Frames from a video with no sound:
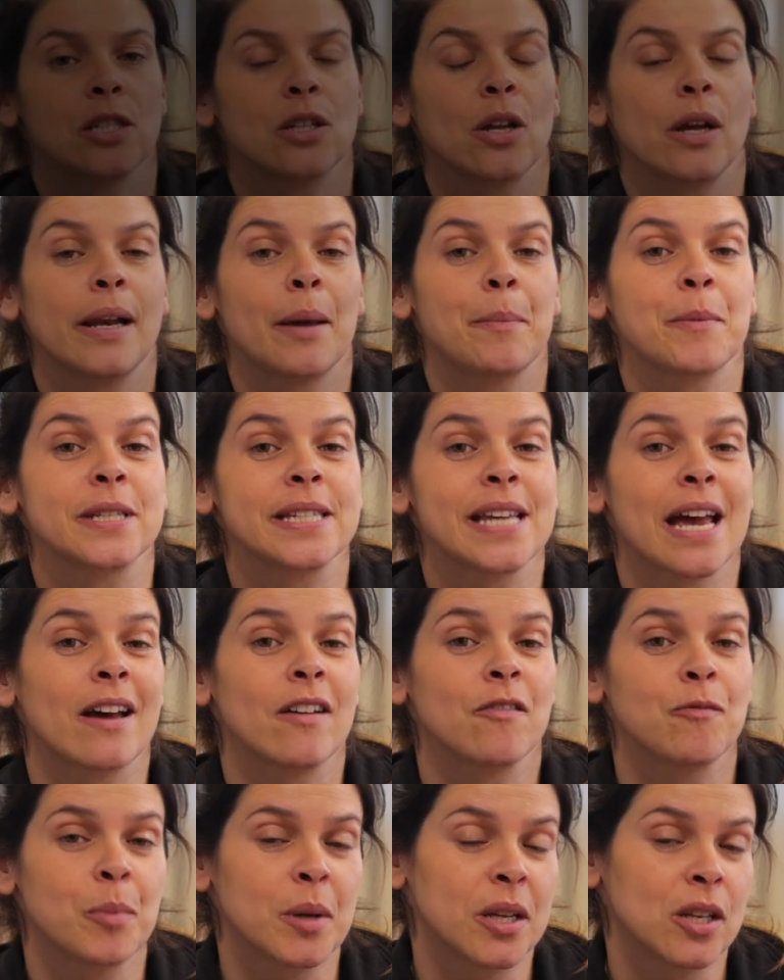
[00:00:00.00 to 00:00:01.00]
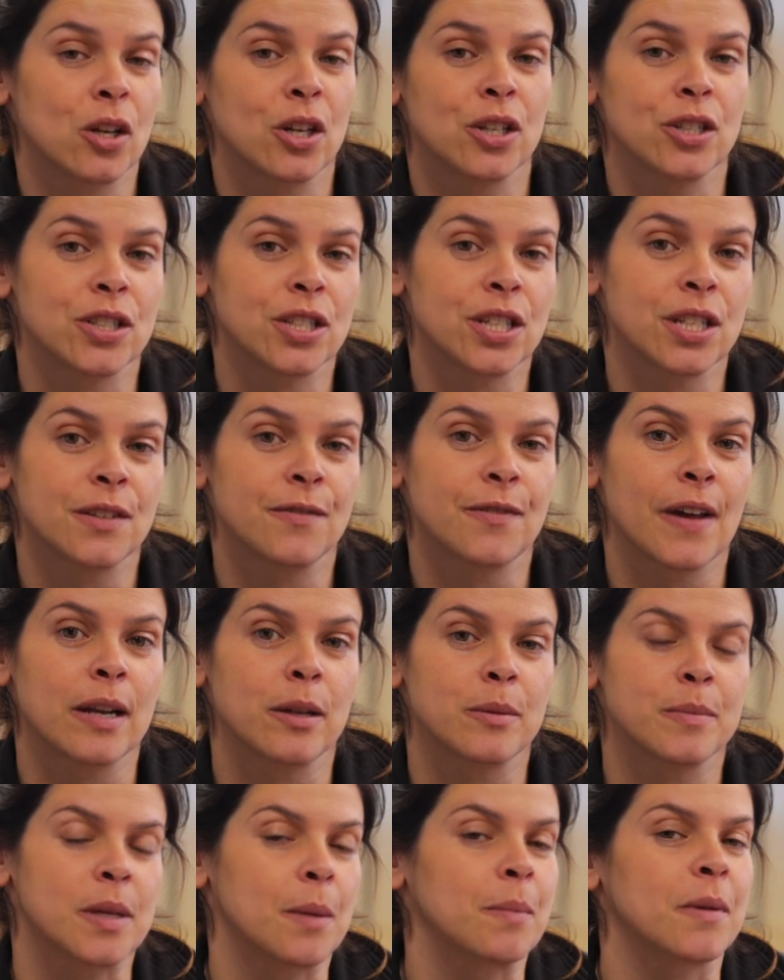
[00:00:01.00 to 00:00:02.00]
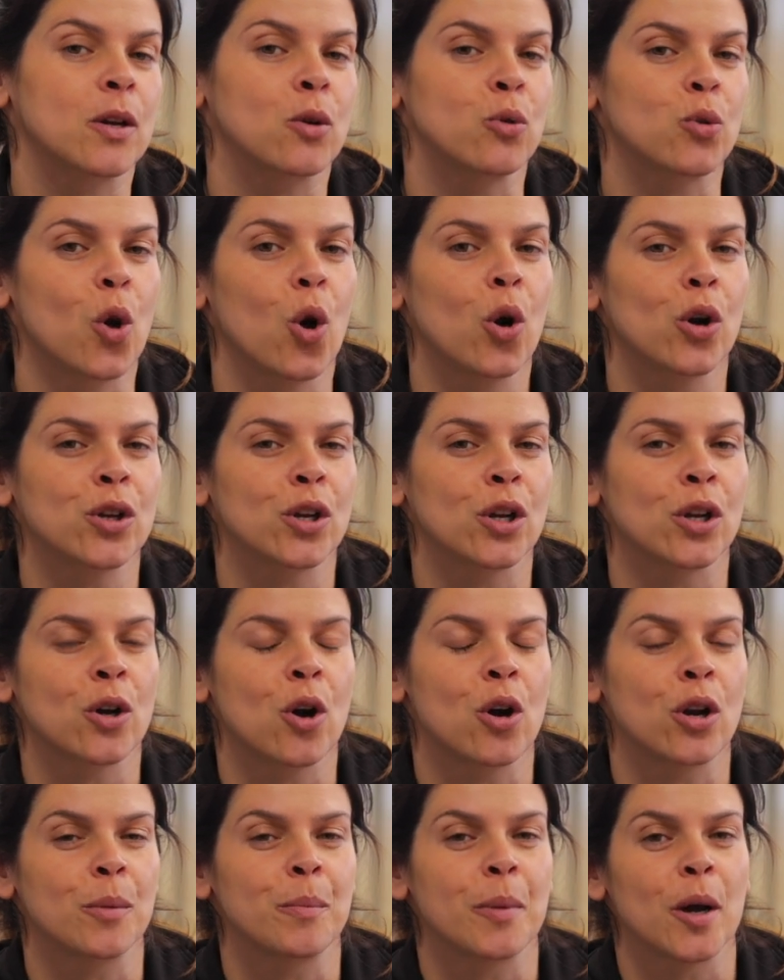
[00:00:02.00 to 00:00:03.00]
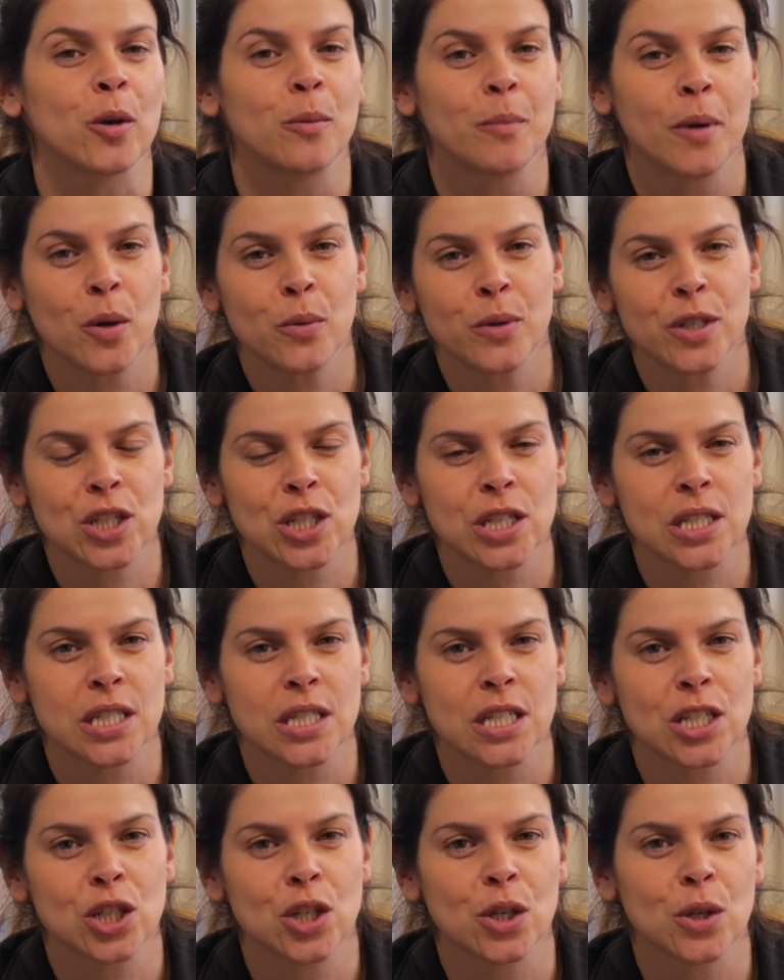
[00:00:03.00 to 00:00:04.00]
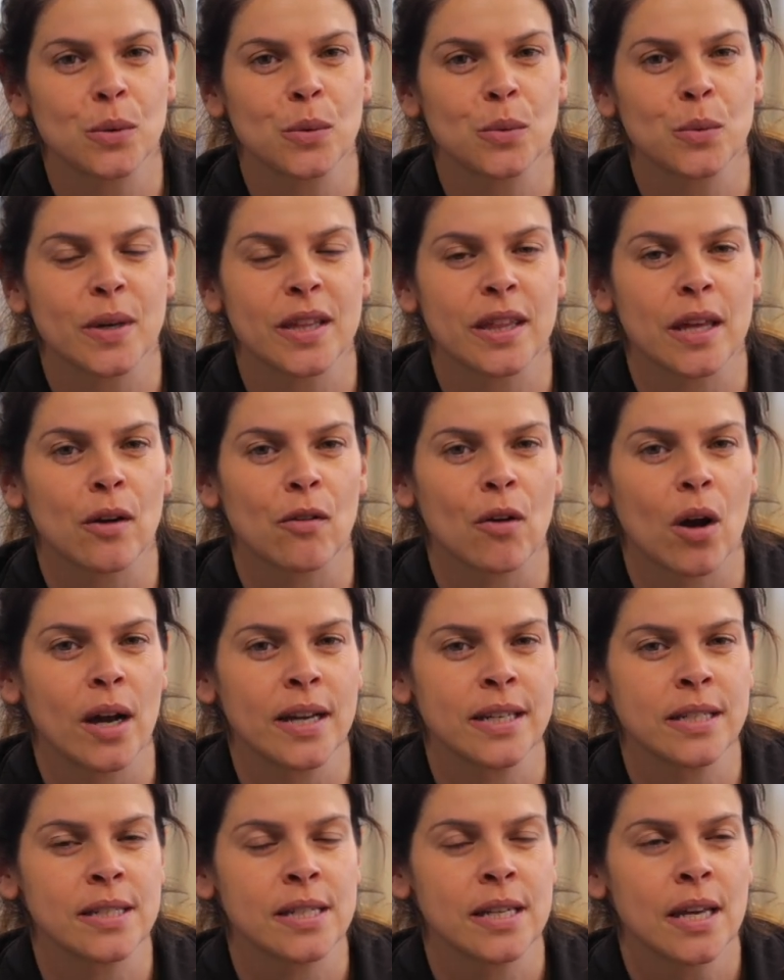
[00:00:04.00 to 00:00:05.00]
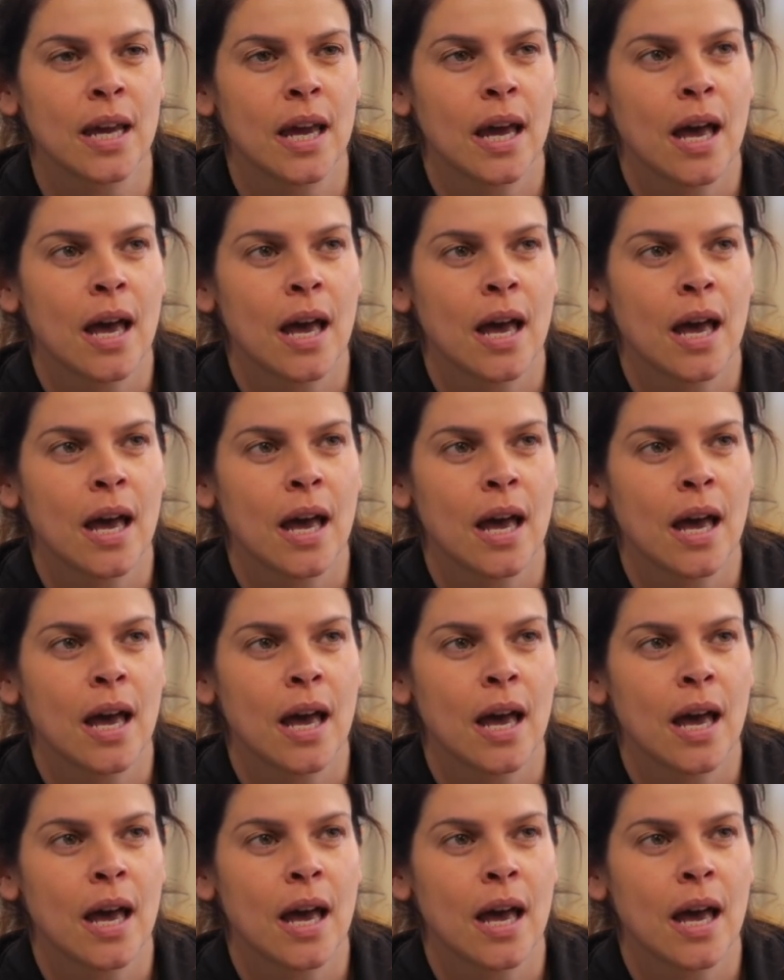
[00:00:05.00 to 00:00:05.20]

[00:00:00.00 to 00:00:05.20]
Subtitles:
Snow leopards have been known to develop something called ocular coloboma, which is an issue with their eyes,